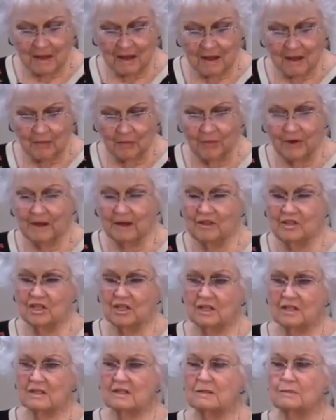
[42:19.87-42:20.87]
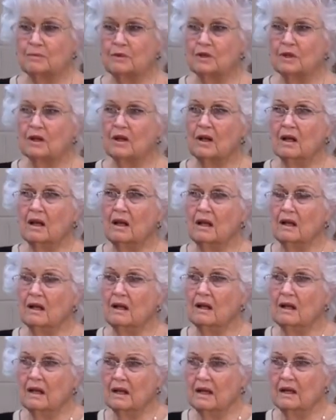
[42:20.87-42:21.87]
I read Chuck's book
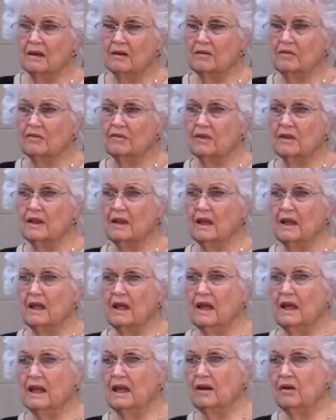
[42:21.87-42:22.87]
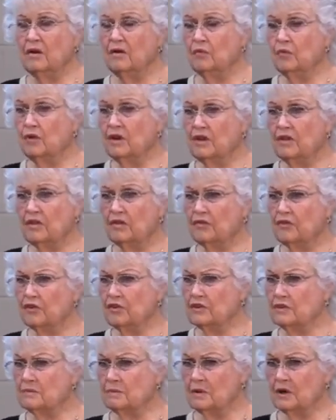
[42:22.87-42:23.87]
on love. And on one of the
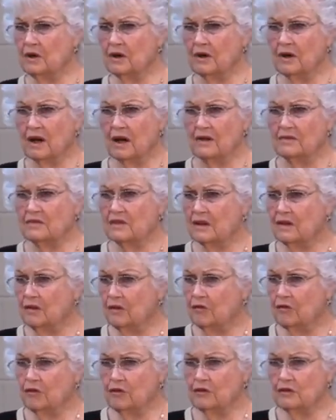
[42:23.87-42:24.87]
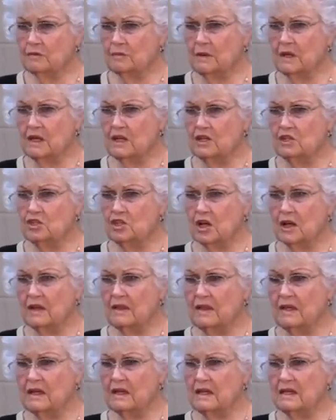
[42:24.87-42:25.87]
first paragraphs on the first page,
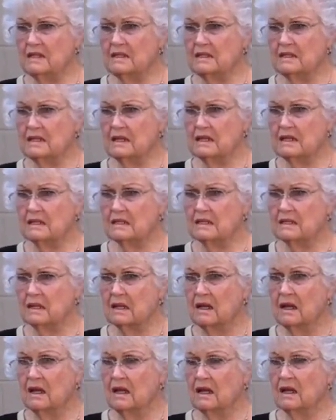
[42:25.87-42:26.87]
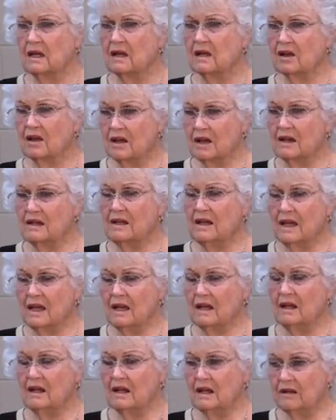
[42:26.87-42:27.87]
I think he says, God
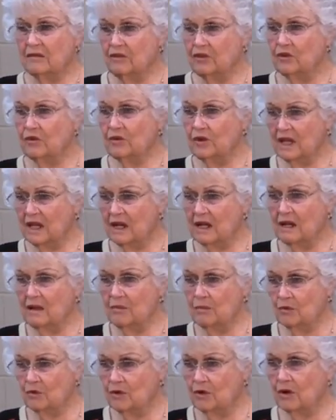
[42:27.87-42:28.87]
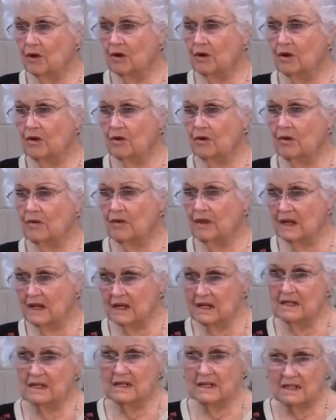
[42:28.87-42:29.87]
can't love you any more than
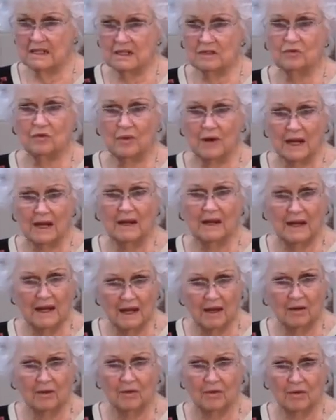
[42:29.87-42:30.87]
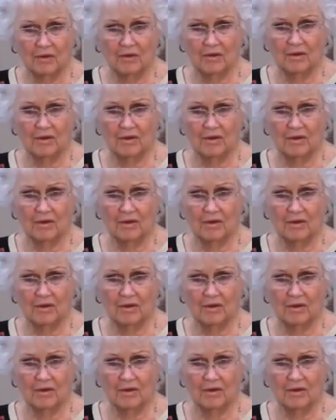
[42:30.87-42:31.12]
he does right now.